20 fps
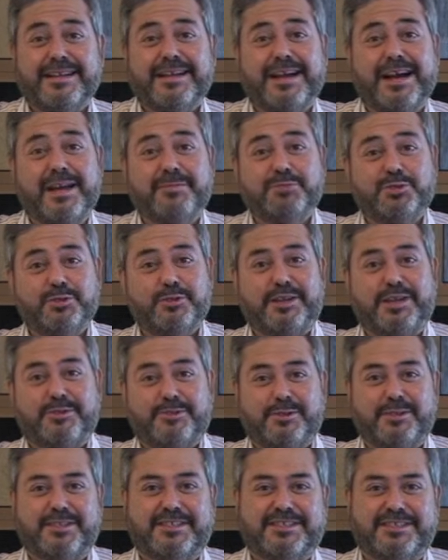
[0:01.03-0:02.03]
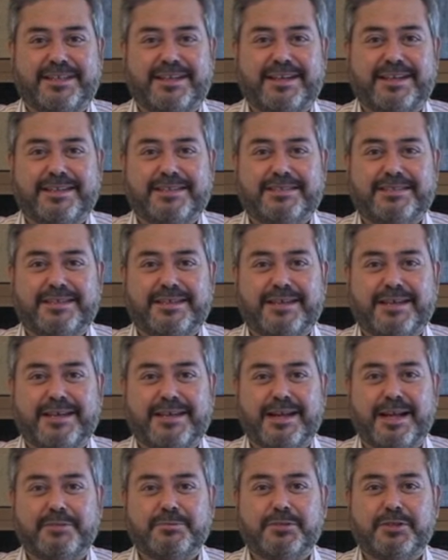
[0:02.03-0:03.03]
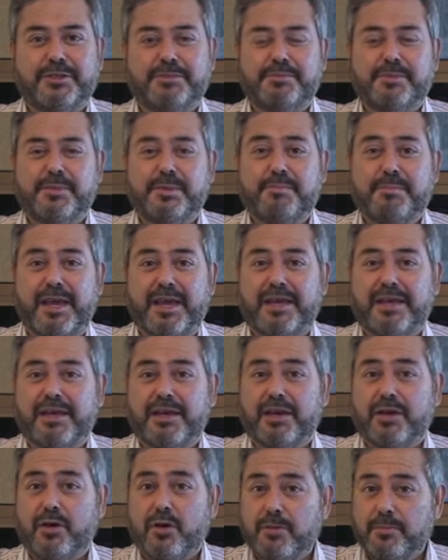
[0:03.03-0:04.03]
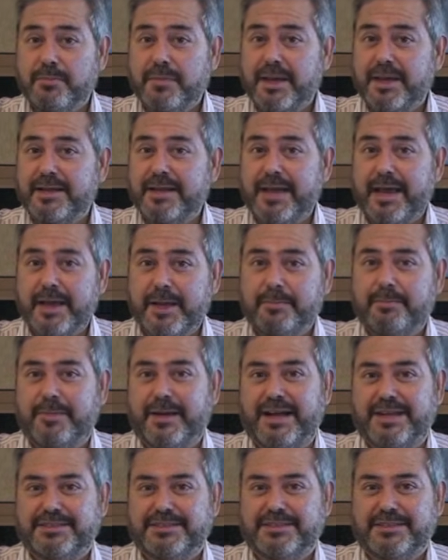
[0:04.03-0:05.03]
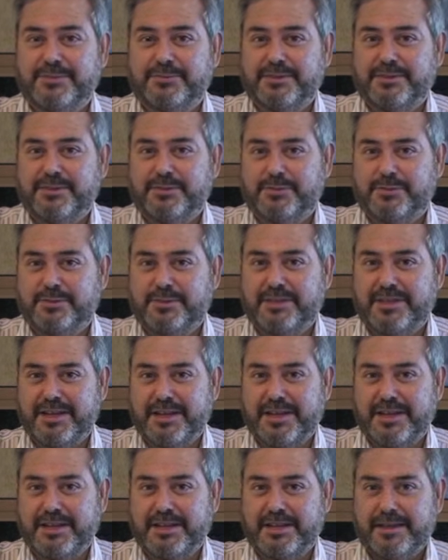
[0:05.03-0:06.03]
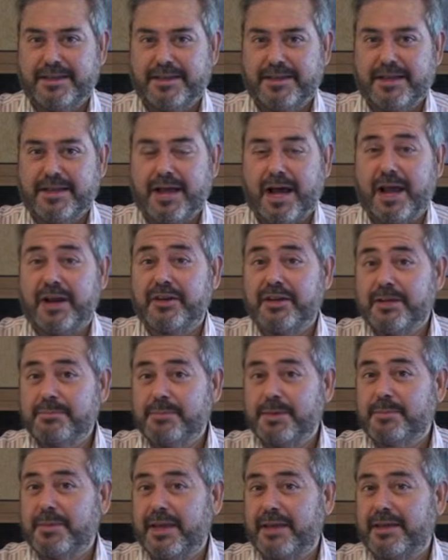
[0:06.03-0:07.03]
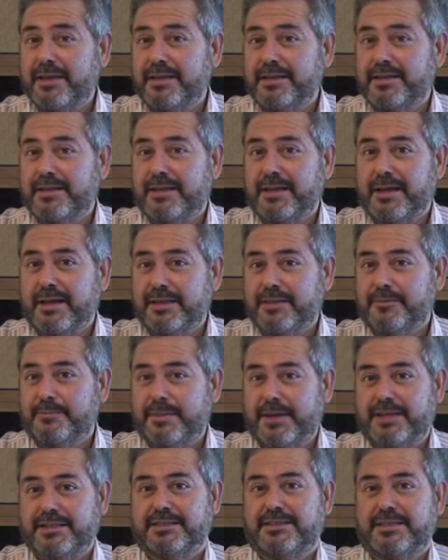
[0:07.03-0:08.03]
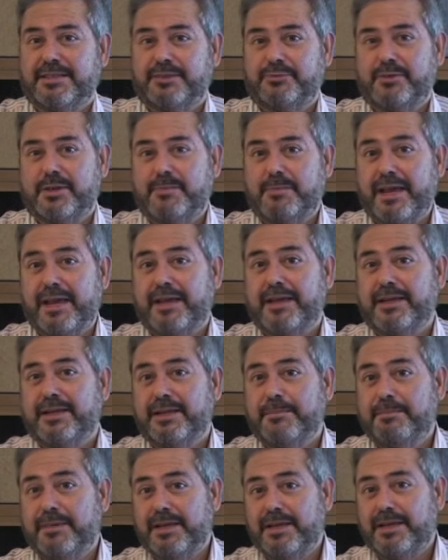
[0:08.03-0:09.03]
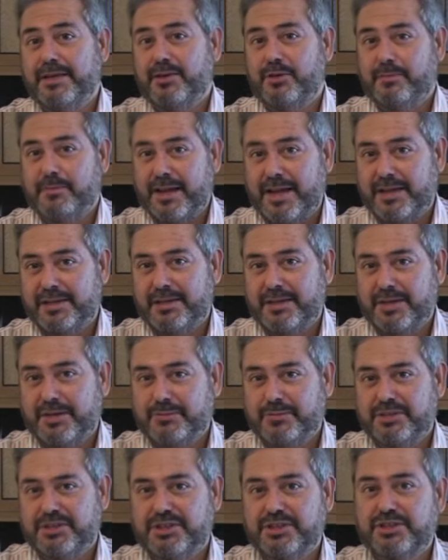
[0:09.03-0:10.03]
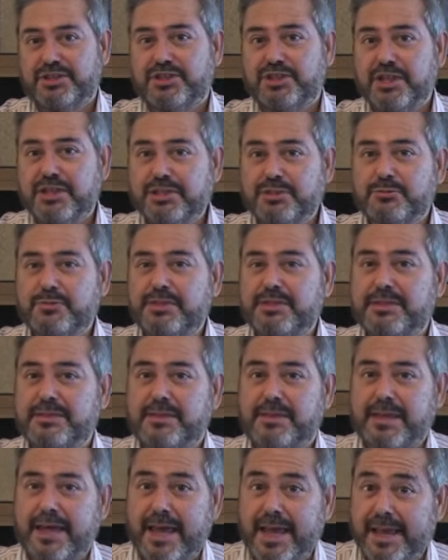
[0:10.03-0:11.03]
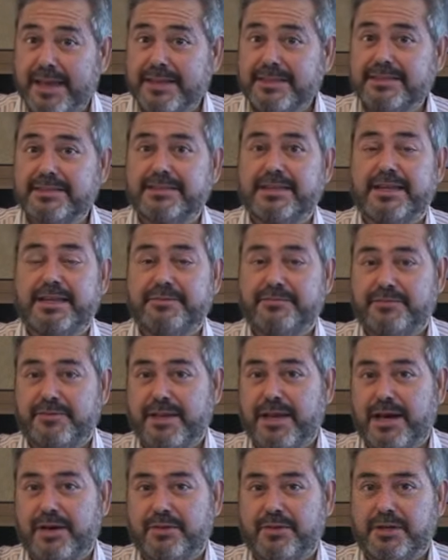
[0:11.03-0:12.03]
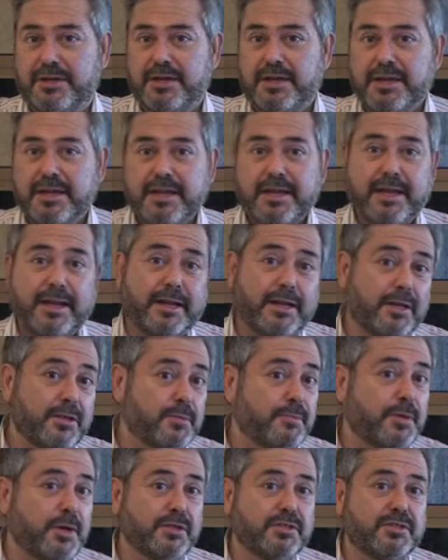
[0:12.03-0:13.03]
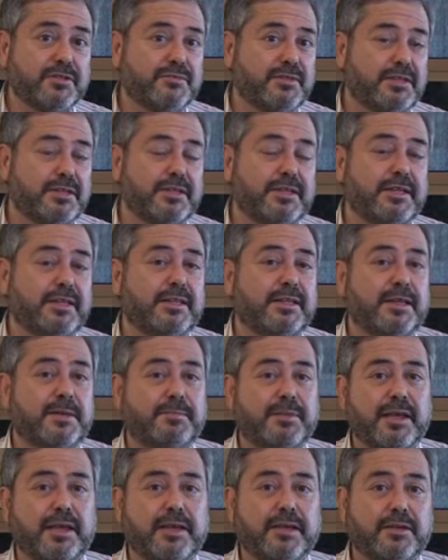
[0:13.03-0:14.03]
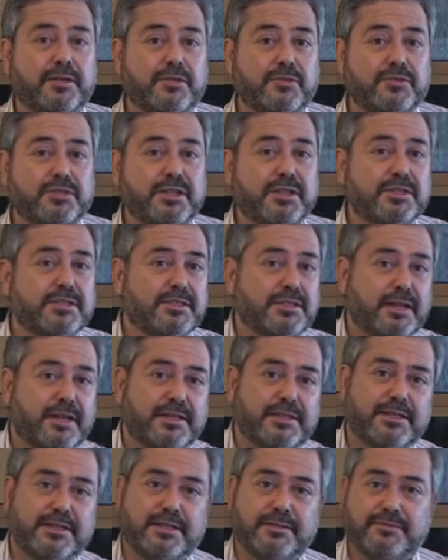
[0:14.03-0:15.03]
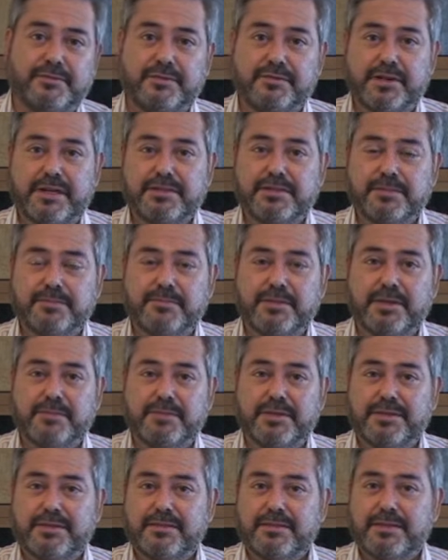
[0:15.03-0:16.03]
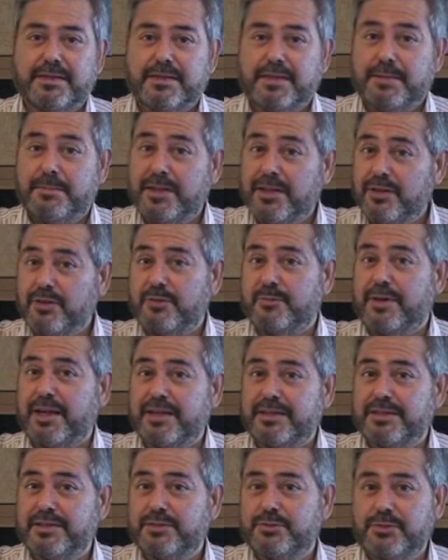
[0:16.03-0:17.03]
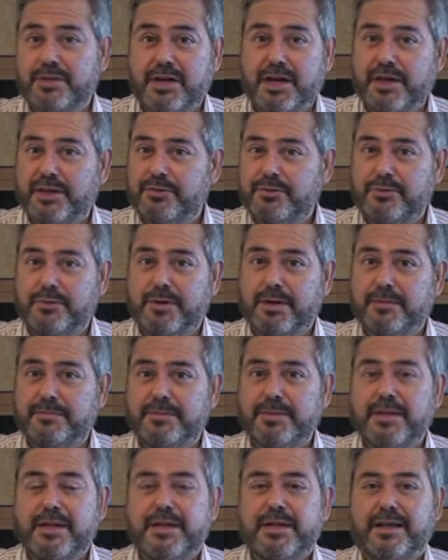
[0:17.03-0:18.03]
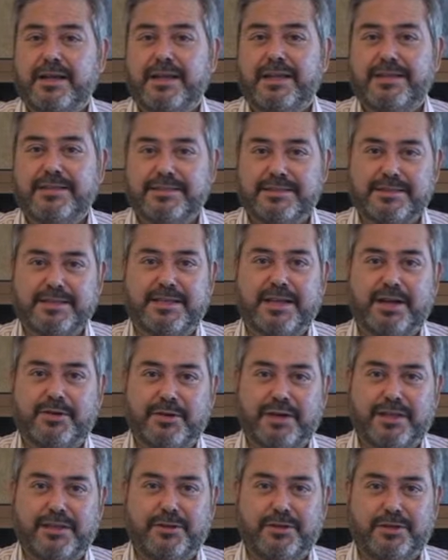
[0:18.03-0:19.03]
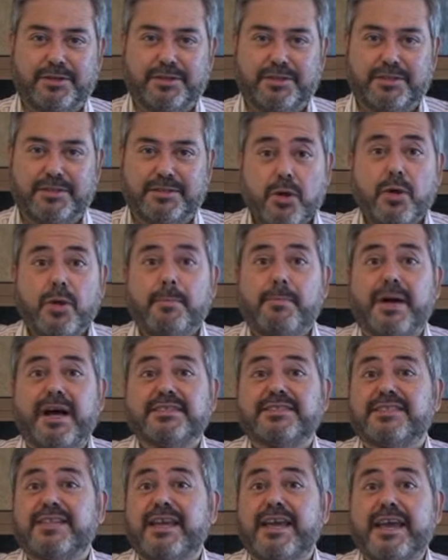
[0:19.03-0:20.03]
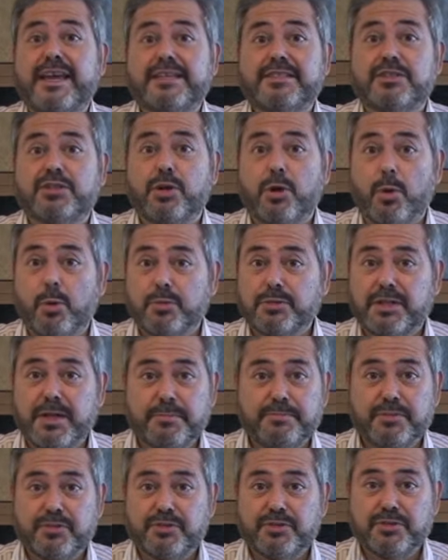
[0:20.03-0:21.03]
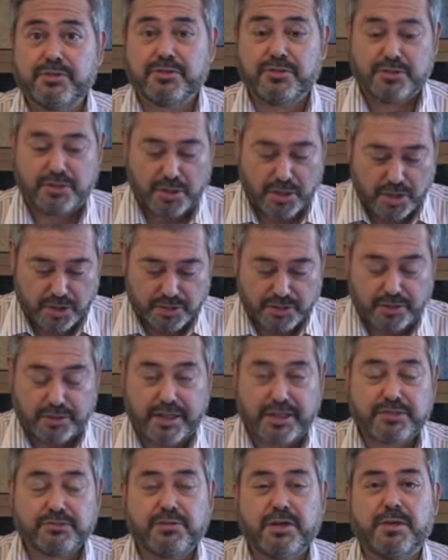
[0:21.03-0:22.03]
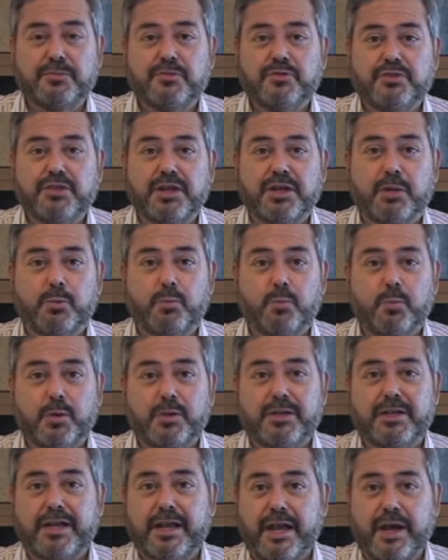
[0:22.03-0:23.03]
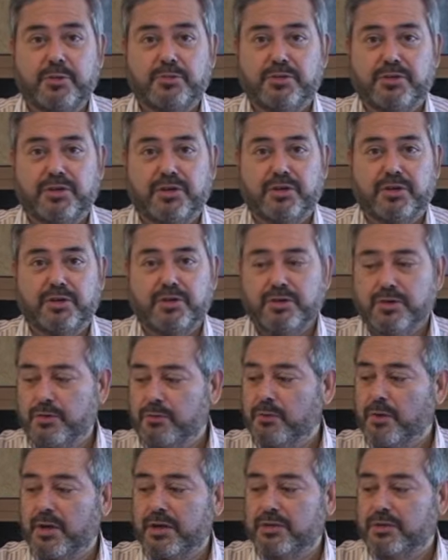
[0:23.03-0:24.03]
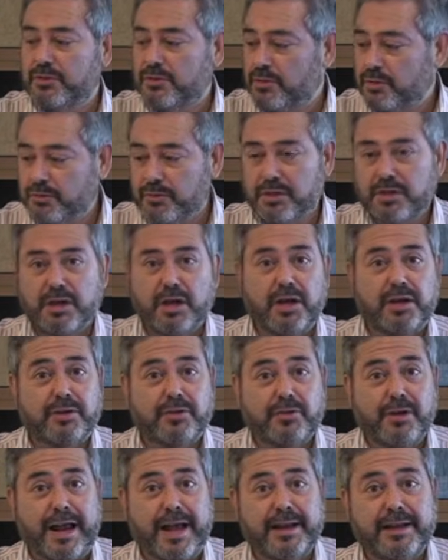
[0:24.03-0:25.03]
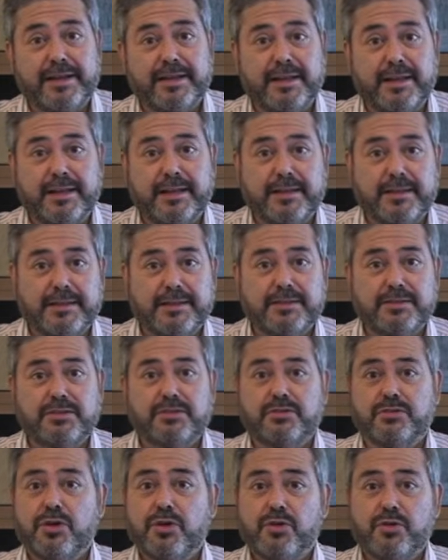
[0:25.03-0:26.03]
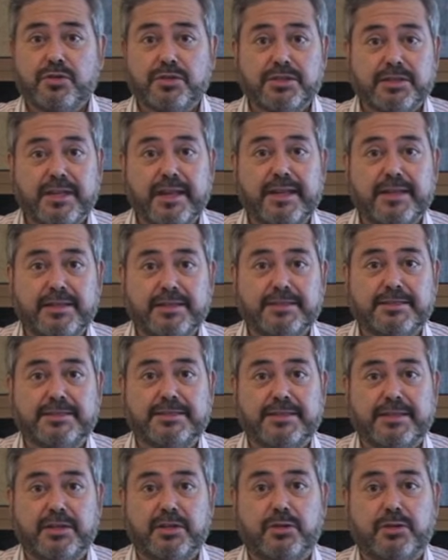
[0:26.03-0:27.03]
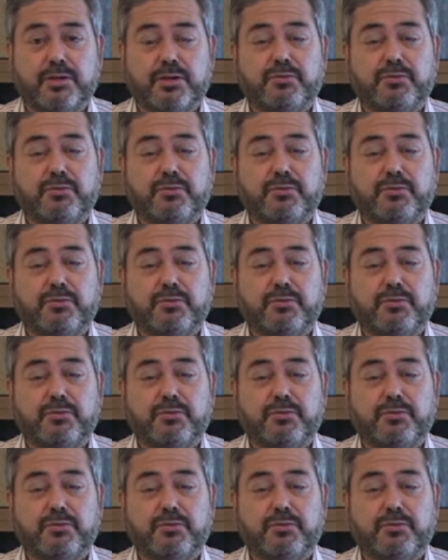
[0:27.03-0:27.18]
I'm Giuliano Hazan, and I'm going to be making homemade egg pasta with you today. I'm going to be making the kind of pasta that we make in Emilia-Romagna, which is just with eggs and flour. In other parts of Italy, they make it using a slightly different recipe, but Emilia-Romagna is where I grew up, and this is how I learned it. Pasta hates cold temperatures, so that's why I'm using a wood counter. You don't want to do it on granite like this or stainless steel.